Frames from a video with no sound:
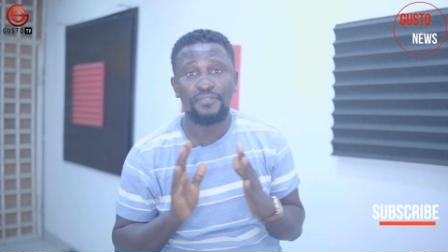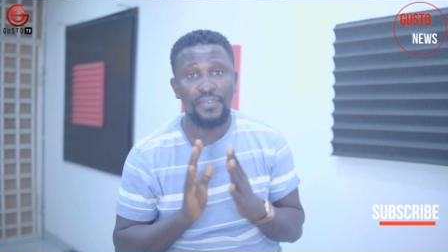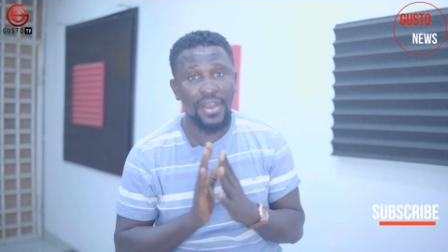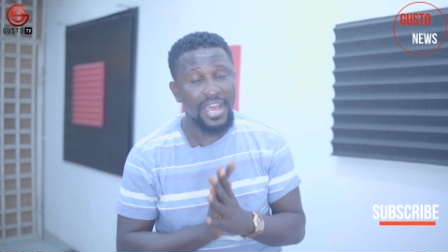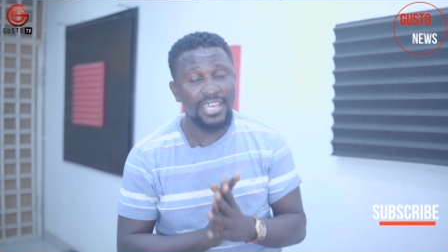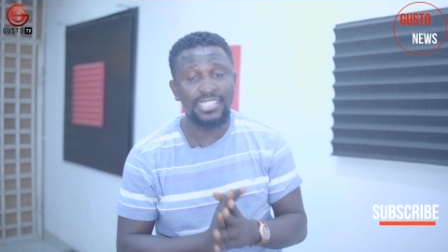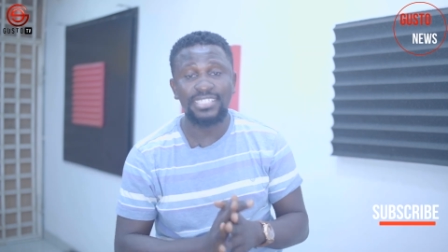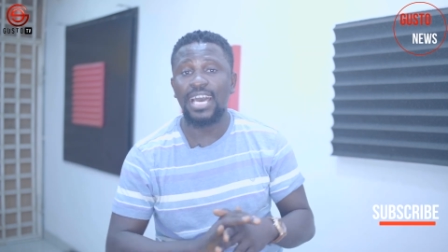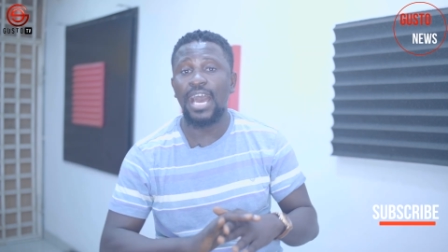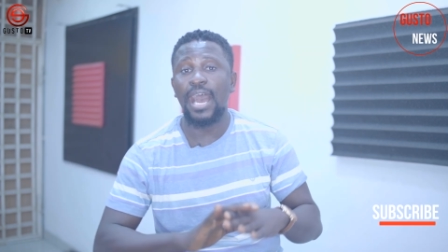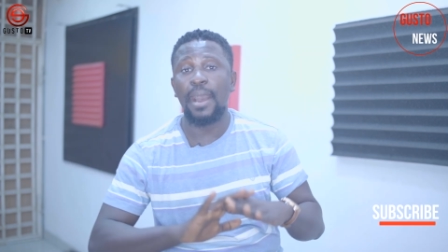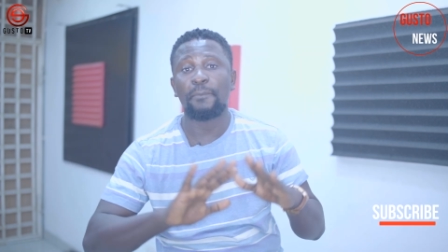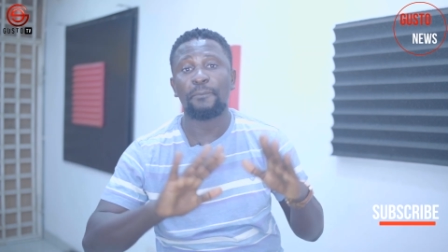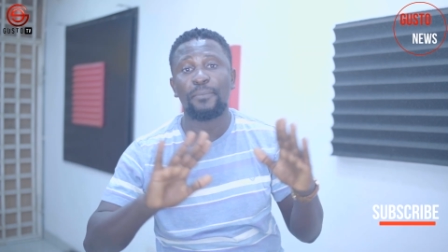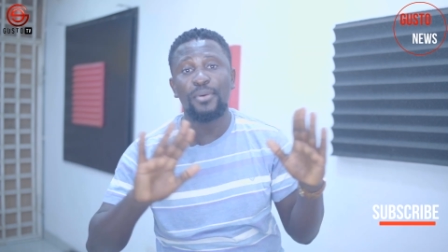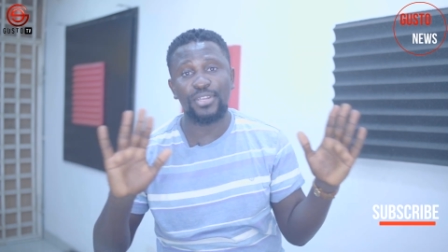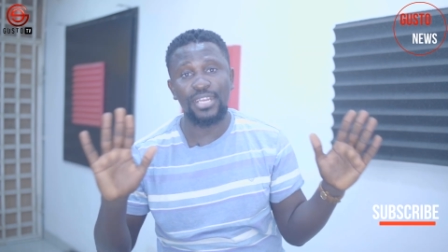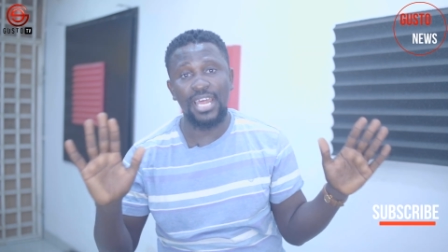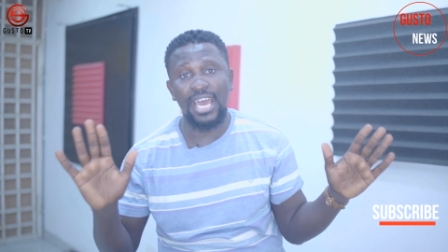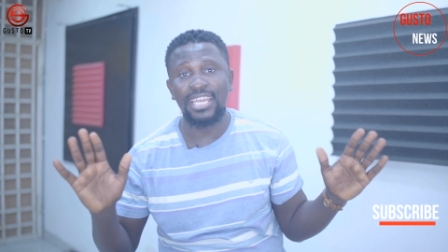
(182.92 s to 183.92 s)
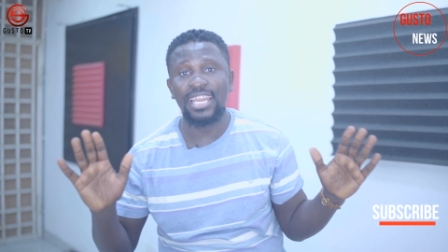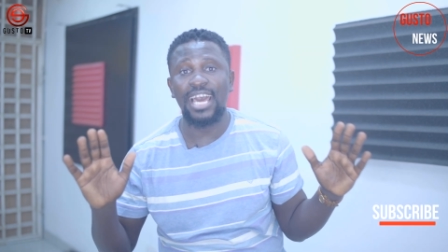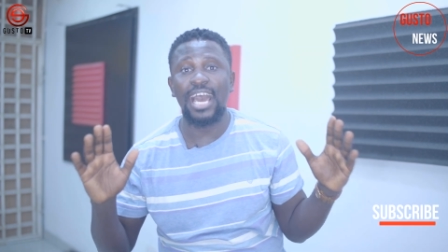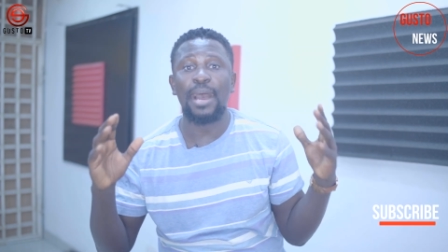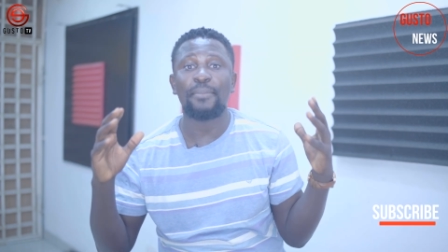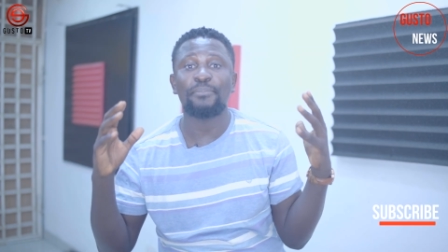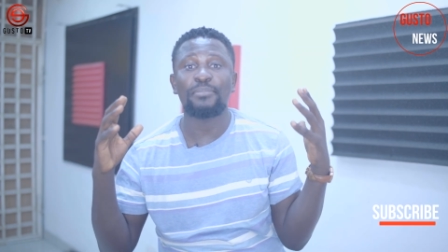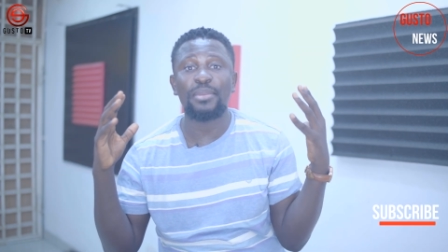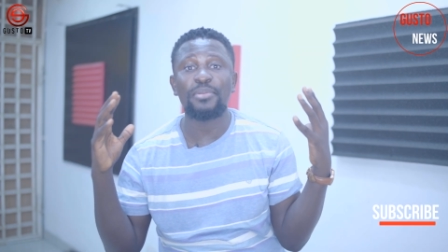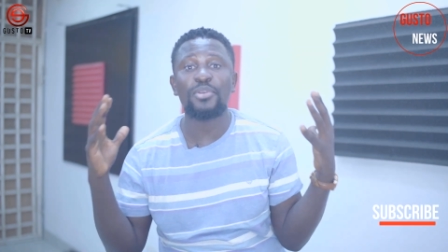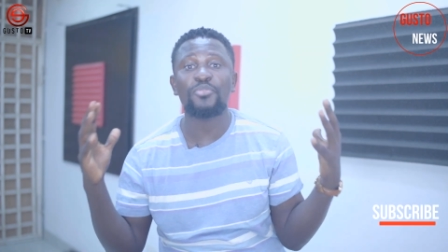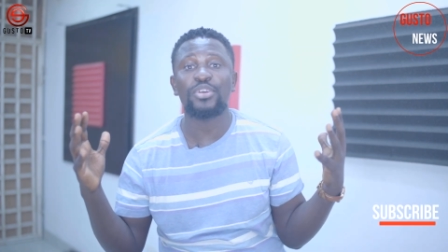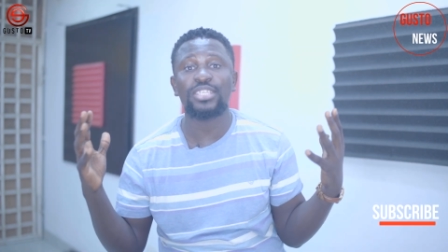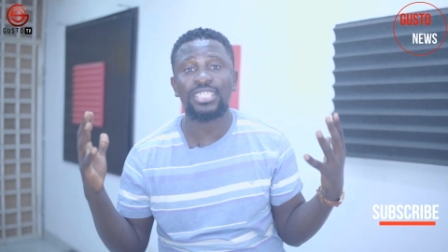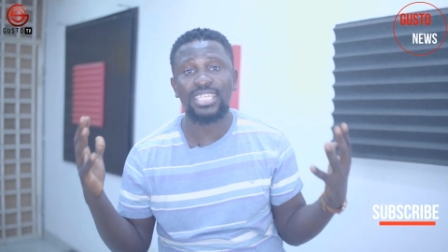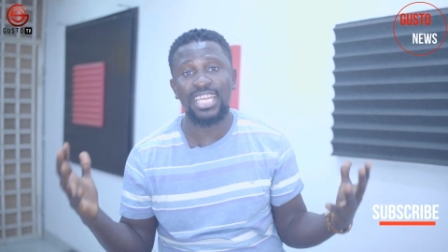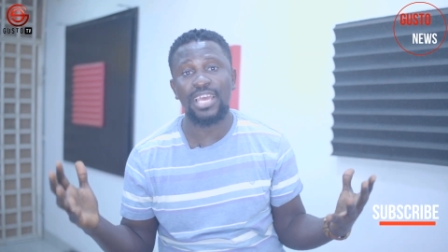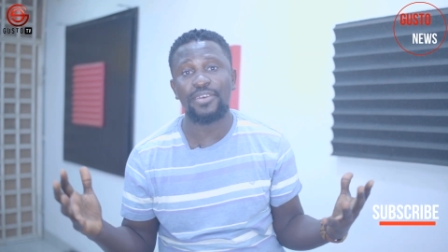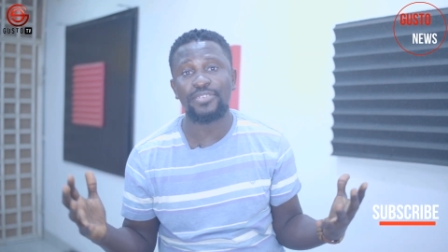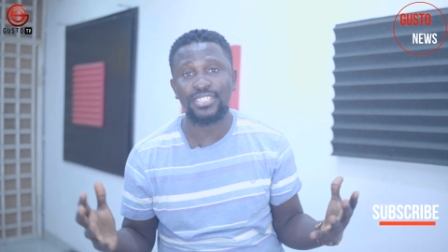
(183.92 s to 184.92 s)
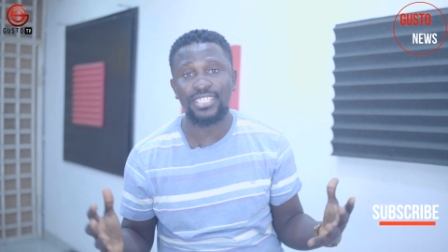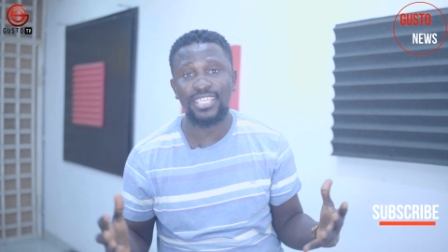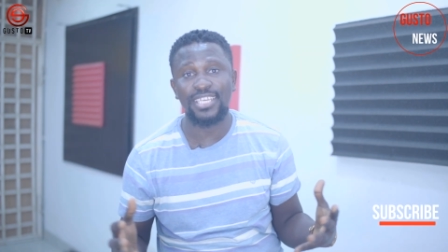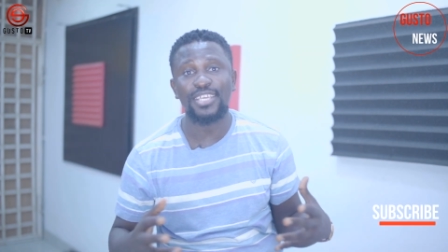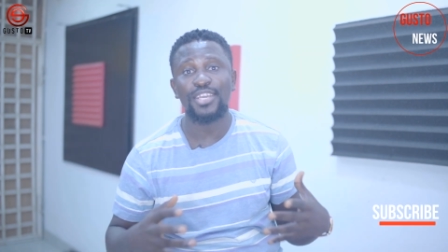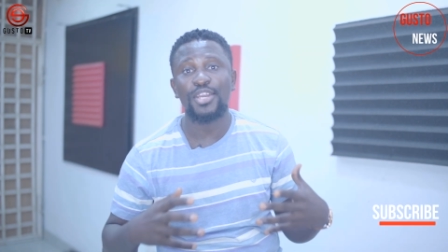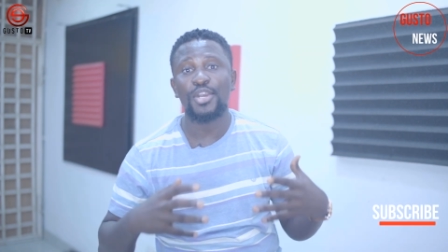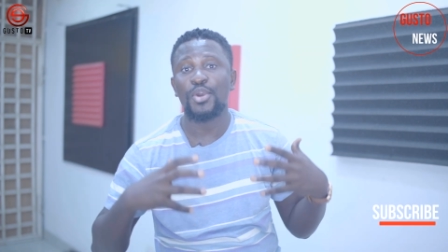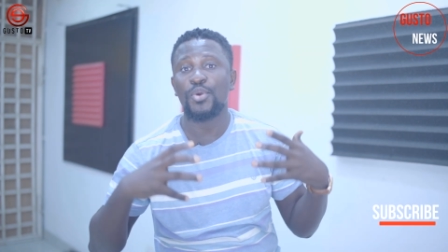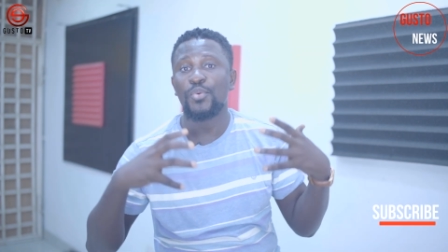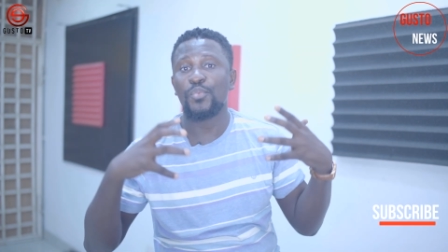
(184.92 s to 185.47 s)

Fans are bothered, and maybe Wizkid FC